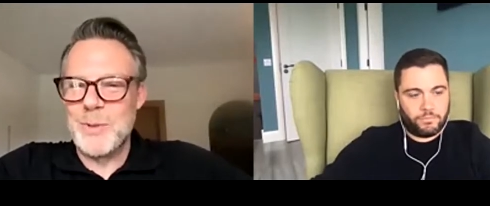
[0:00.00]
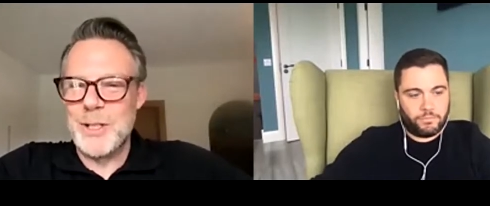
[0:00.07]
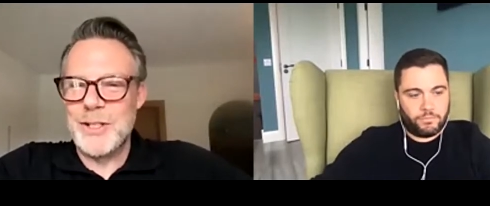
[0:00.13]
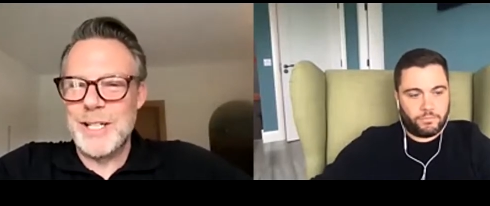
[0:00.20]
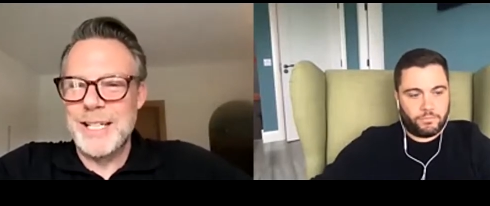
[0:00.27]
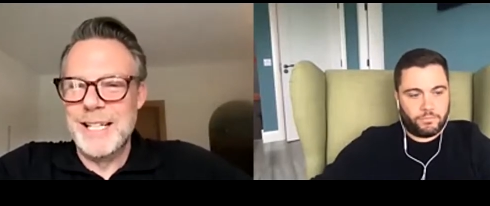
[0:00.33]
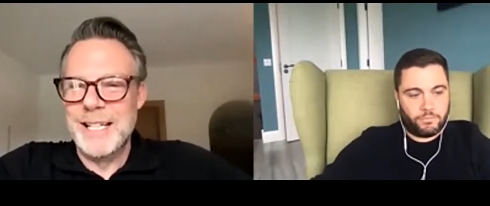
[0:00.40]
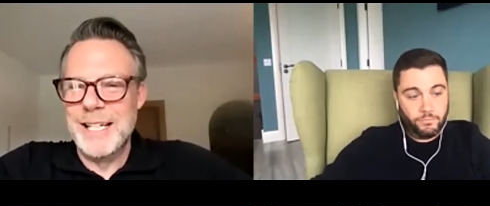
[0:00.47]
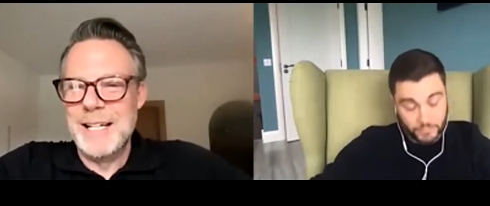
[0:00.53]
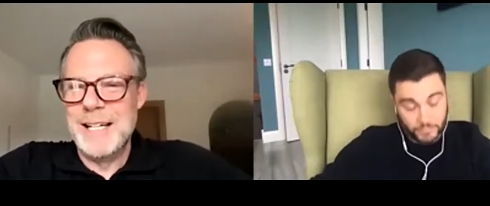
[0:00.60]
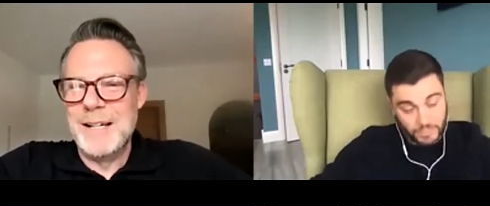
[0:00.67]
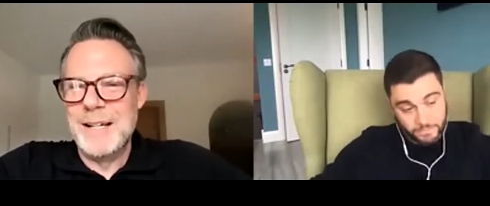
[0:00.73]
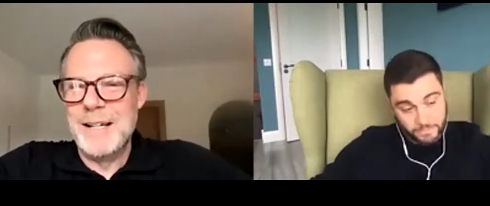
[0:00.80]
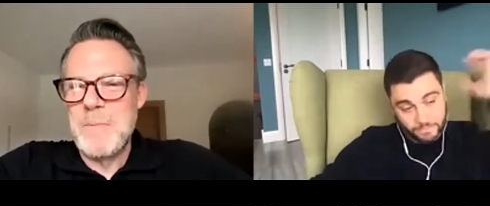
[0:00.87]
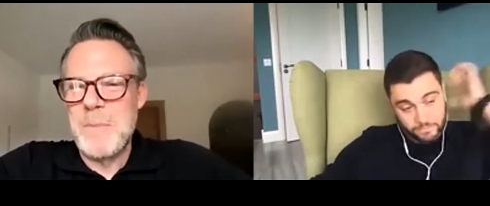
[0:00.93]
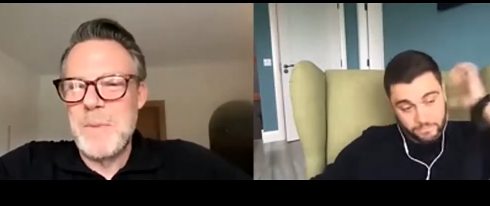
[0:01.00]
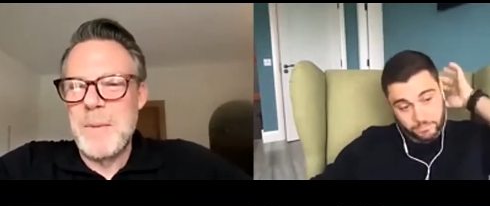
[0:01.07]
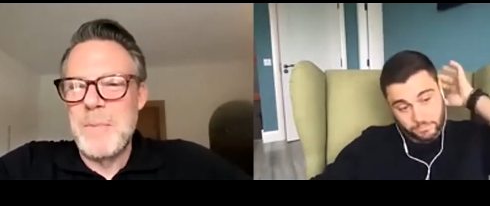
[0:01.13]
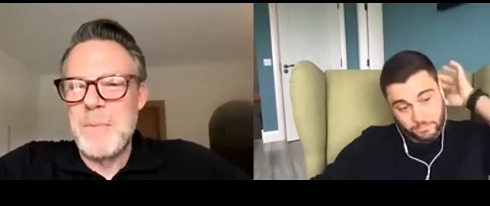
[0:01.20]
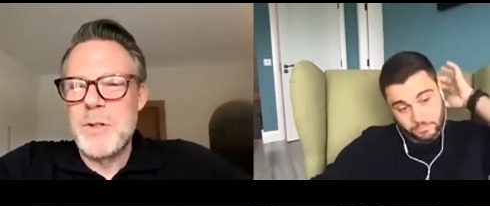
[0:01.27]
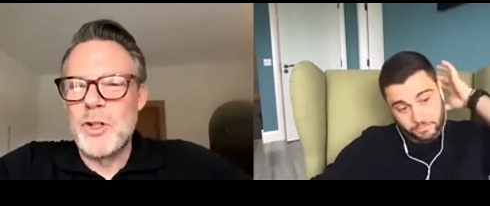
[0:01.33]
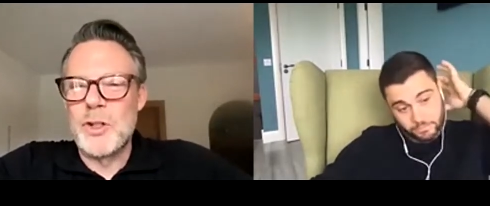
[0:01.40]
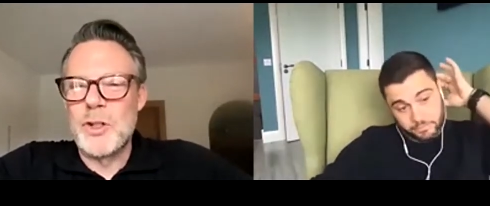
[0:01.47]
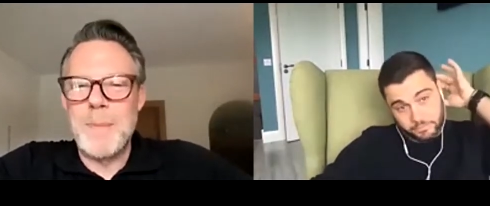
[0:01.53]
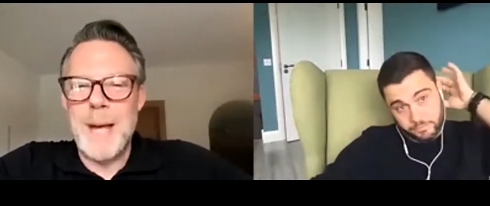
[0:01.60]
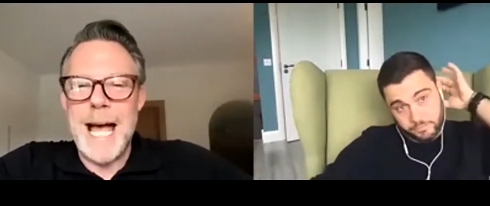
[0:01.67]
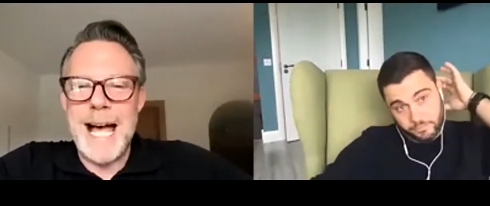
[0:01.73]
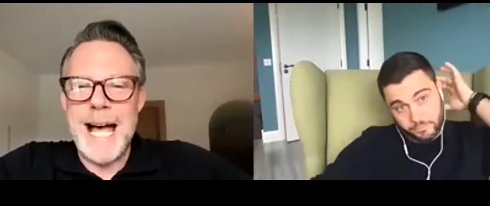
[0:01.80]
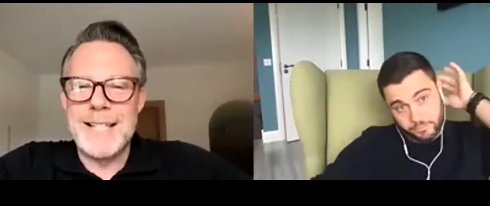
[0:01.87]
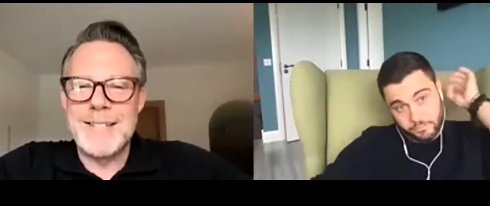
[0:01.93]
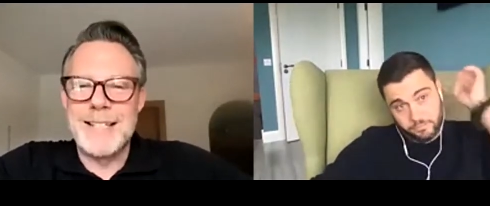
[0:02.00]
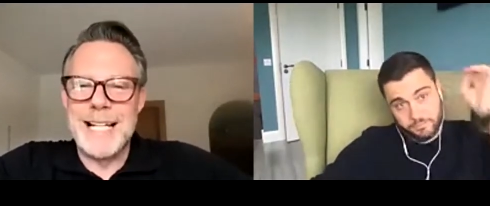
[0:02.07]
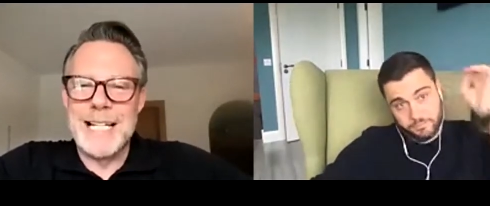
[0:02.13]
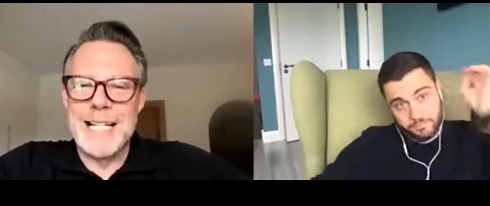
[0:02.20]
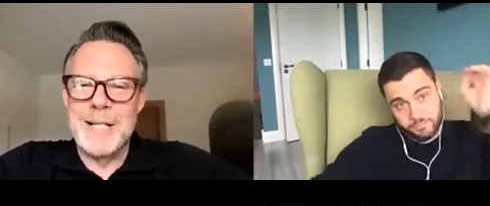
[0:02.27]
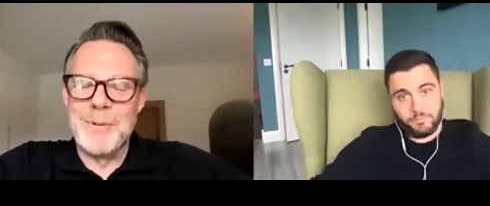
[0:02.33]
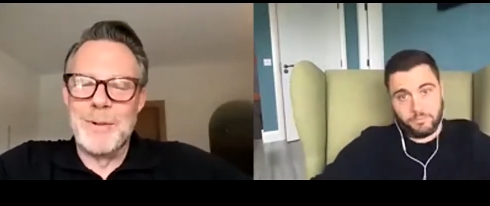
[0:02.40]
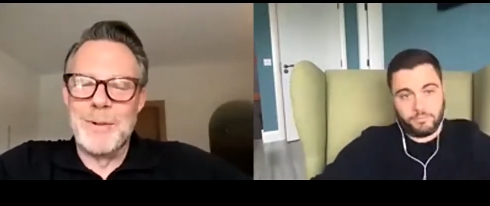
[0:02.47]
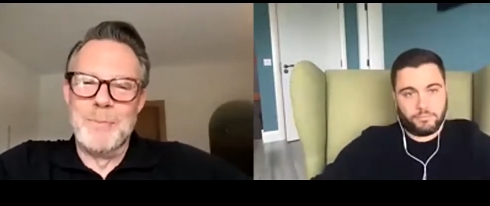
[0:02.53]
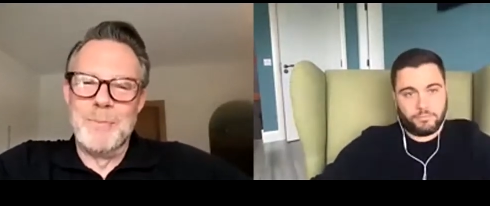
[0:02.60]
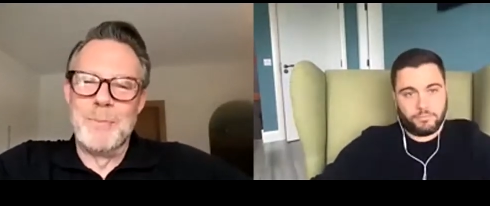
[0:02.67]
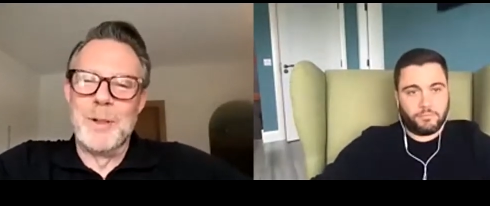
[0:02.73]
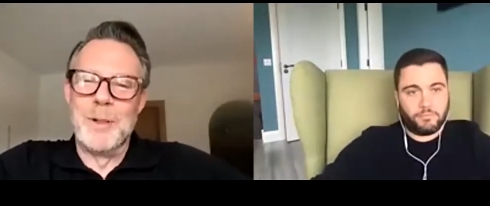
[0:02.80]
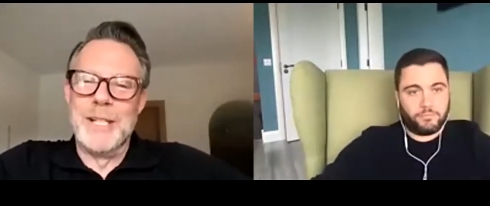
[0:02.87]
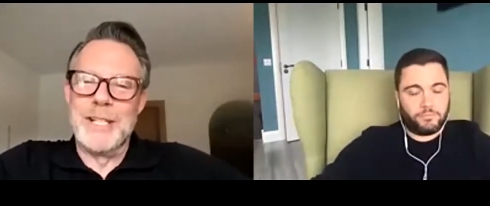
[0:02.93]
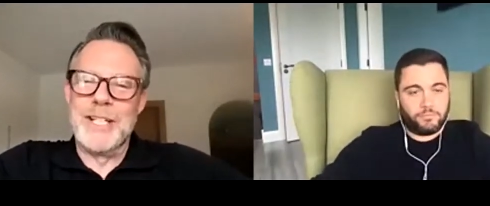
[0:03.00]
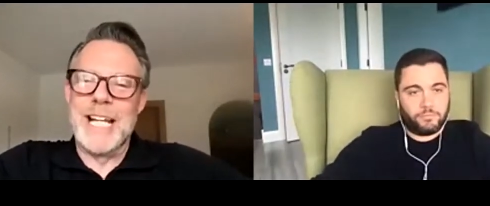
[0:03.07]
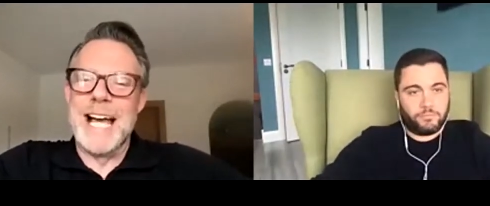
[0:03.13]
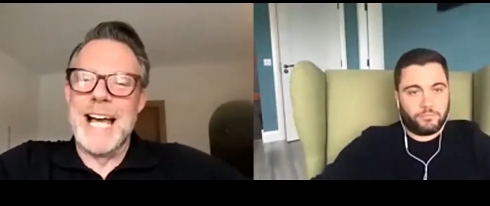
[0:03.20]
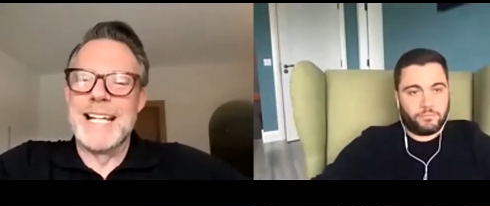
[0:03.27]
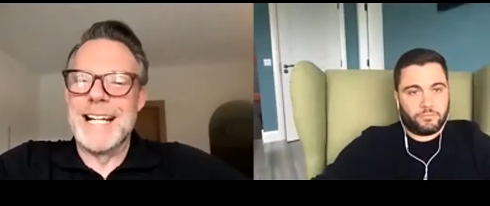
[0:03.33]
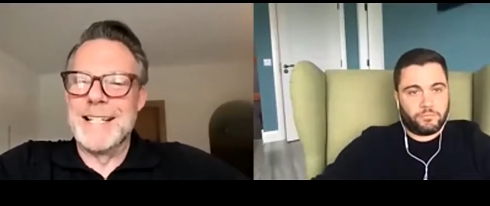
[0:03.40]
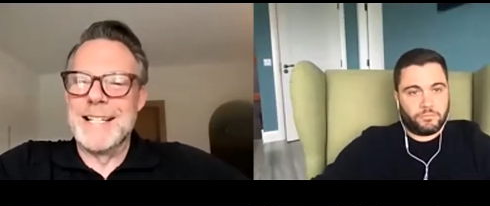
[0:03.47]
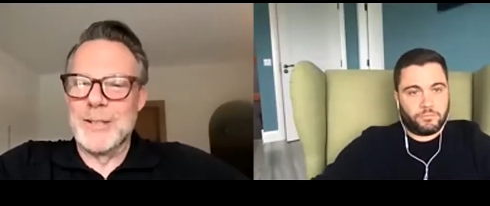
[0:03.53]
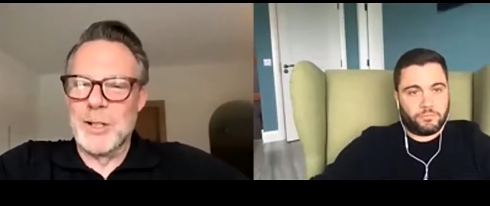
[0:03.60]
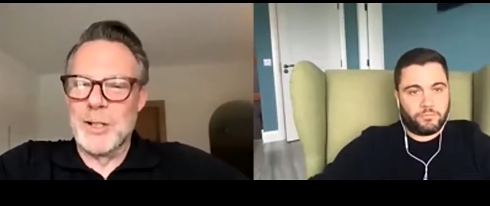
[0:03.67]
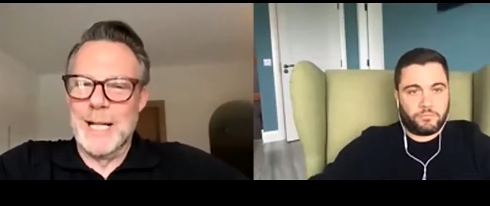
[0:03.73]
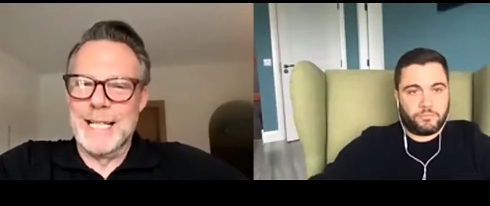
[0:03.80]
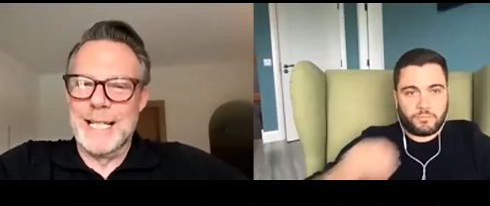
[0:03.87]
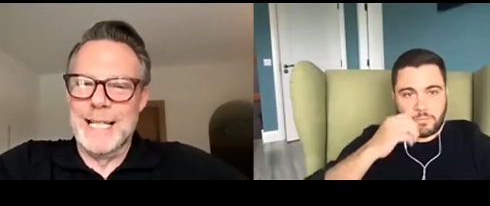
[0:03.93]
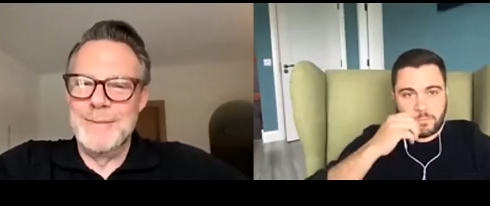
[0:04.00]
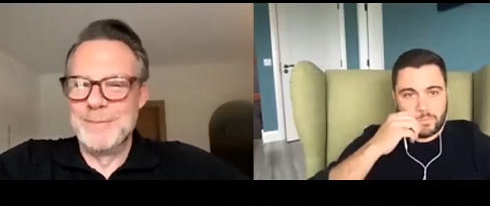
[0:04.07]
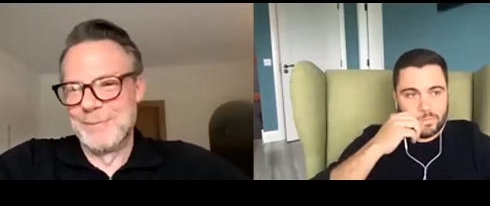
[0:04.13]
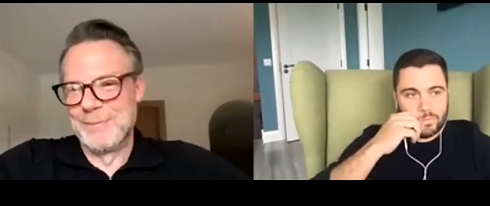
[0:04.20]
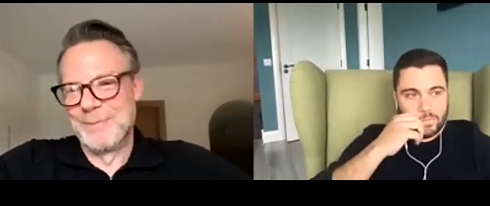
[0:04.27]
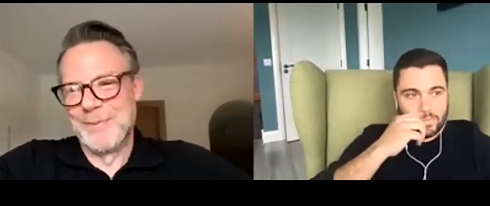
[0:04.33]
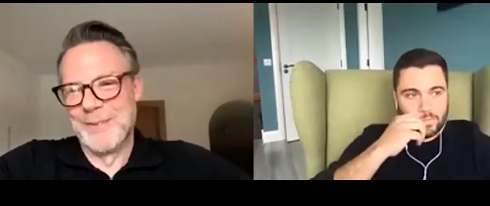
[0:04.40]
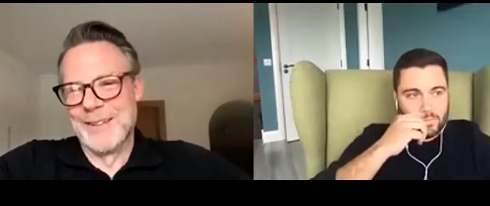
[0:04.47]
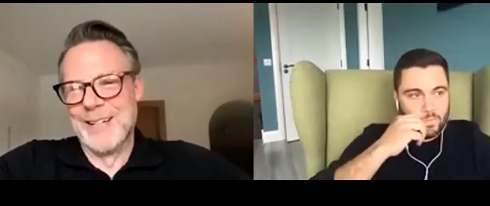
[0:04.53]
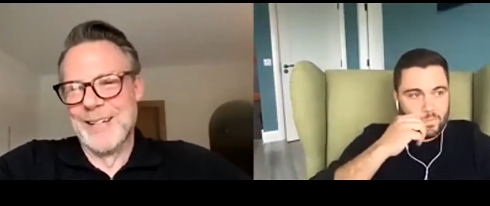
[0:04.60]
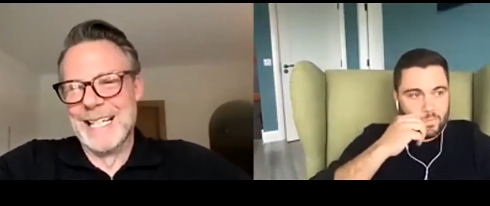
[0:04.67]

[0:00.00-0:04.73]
Speaker 1: you. Yep. Just pass on any one, that you can't answer quickly, right?